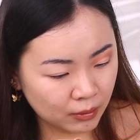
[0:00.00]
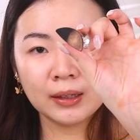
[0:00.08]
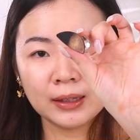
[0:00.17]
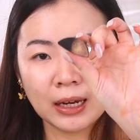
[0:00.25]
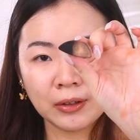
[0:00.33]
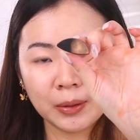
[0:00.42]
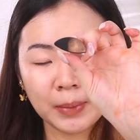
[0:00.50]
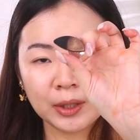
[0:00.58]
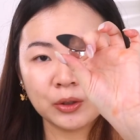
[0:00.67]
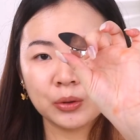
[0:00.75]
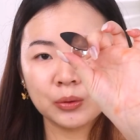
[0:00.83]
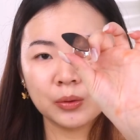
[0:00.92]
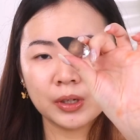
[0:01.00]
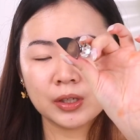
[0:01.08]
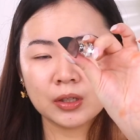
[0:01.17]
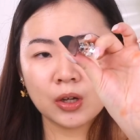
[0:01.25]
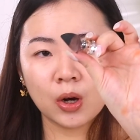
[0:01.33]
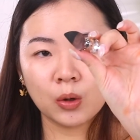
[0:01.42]
Now that my tool
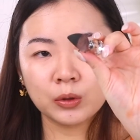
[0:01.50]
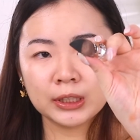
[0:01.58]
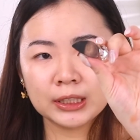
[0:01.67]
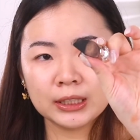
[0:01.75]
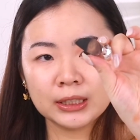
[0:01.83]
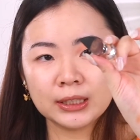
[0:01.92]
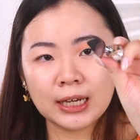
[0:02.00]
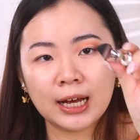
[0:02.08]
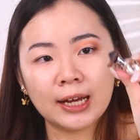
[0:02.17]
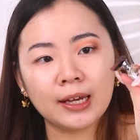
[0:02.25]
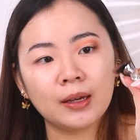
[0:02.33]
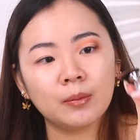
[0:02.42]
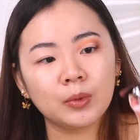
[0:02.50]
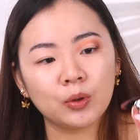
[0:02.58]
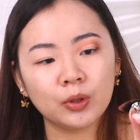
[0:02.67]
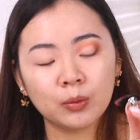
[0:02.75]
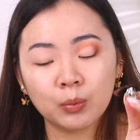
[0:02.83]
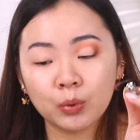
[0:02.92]
is coated, I am going to